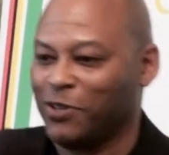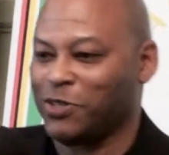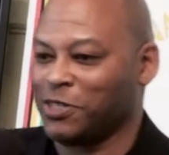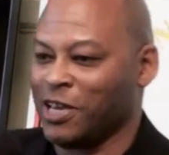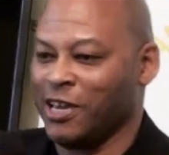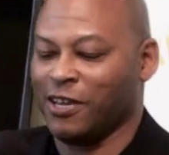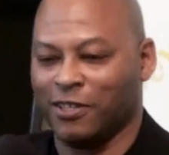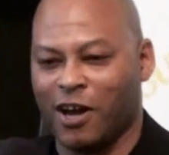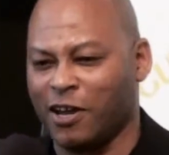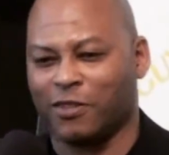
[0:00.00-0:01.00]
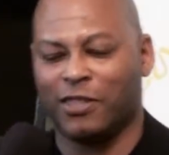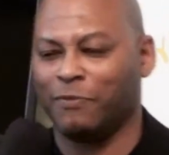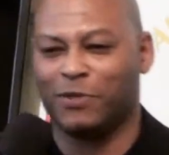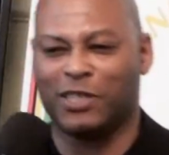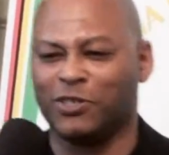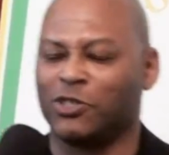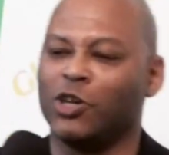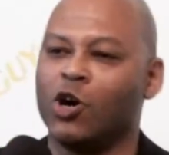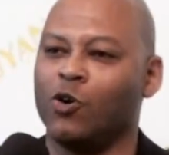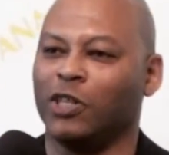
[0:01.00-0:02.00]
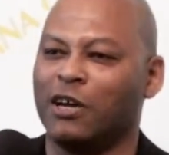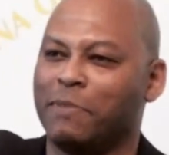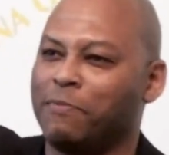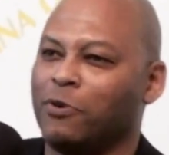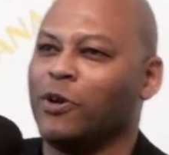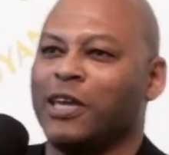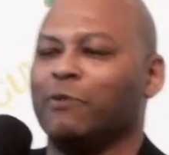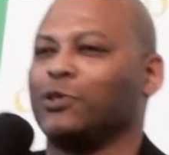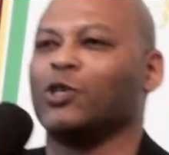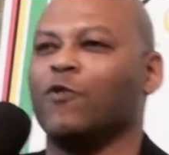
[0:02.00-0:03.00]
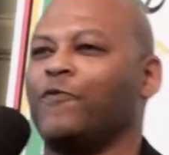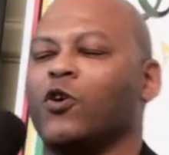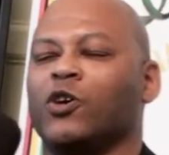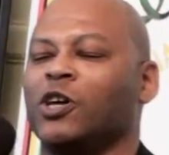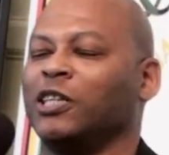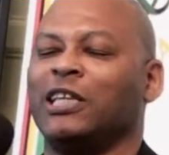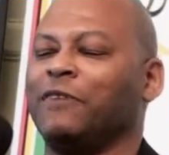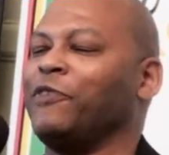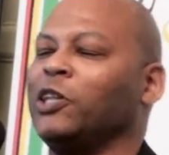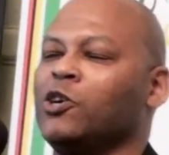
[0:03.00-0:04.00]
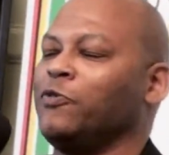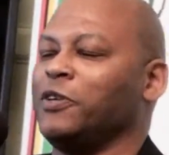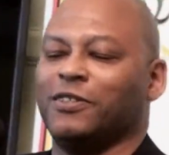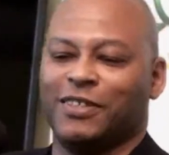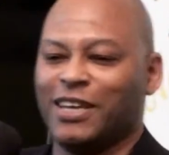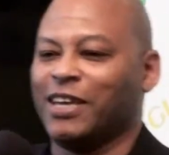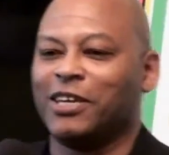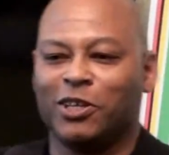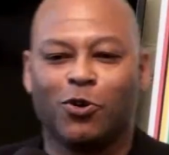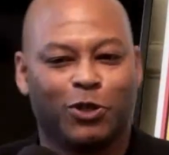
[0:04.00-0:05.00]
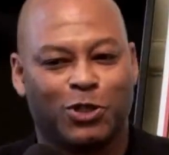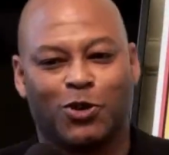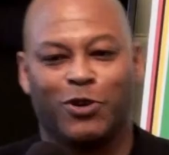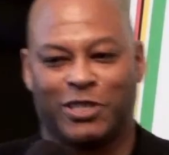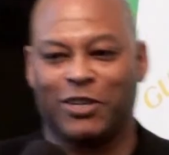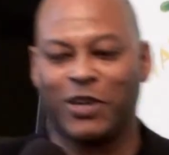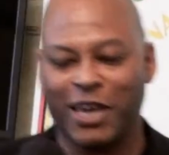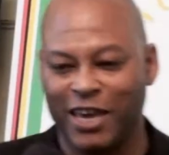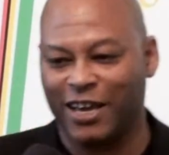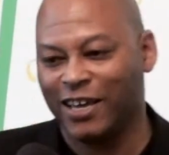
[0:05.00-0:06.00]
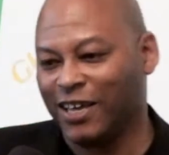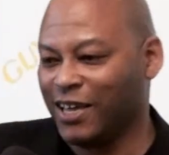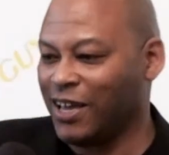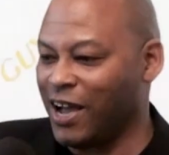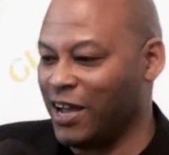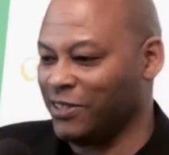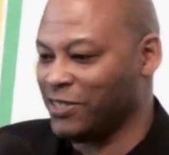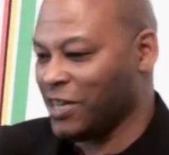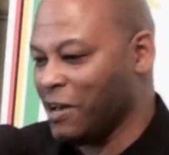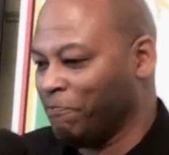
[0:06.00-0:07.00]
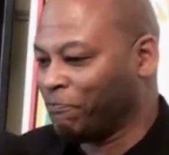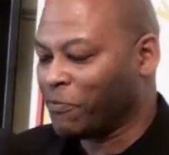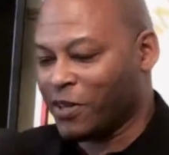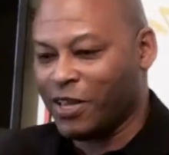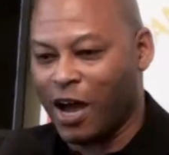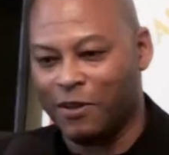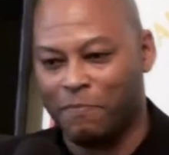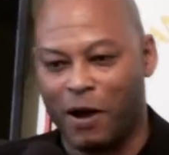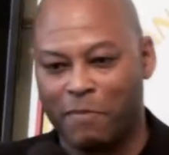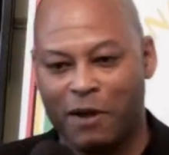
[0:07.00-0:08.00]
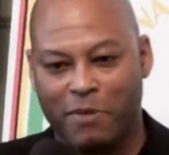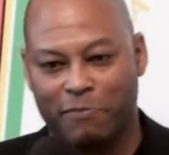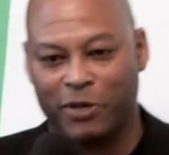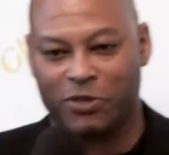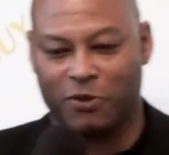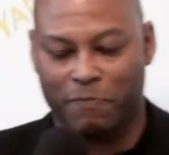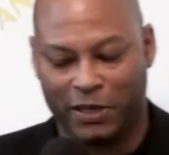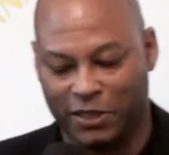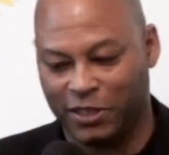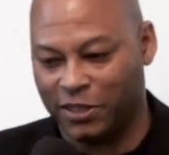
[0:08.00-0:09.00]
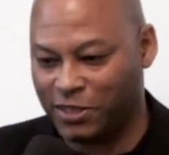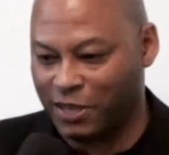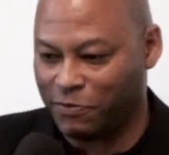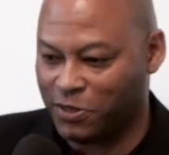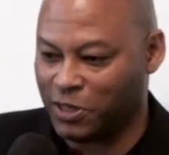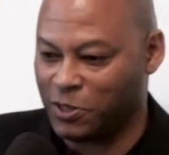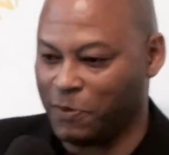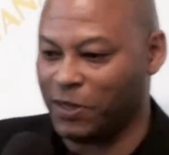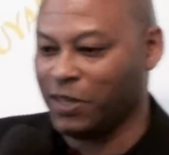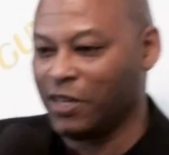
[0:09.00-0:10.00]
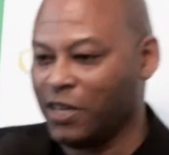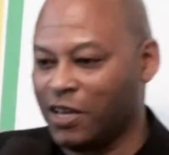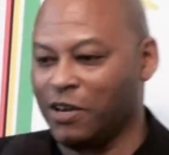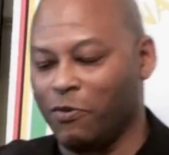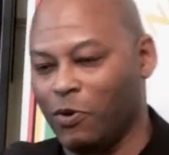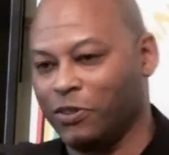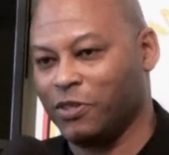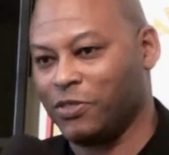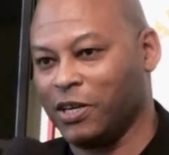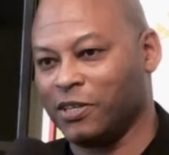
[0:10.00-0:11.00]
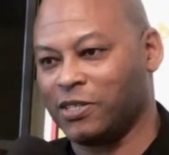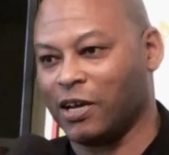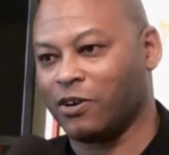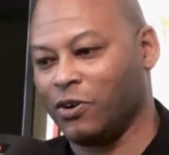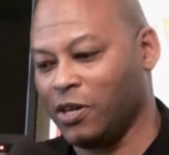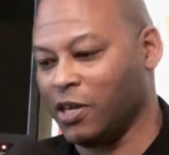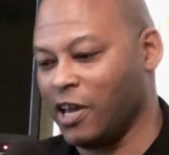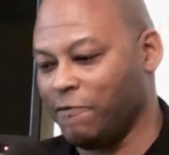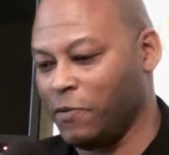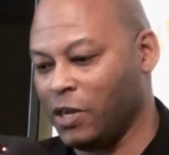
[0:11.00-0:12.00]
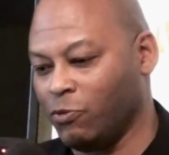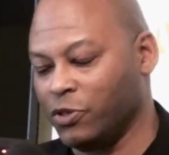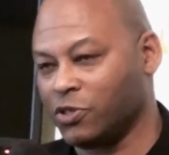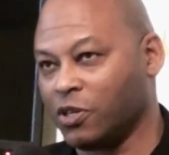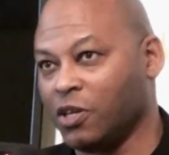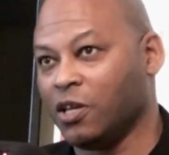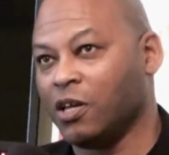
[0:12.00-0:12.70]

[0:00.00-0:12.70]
used to say, and I've never seen snow, and I remember it was so foggy, I nearly fell over, and you know all the stories that you hear. And um, I, my, my, memories are embedded in the 70s, but uh, one of the things that cricket gave me was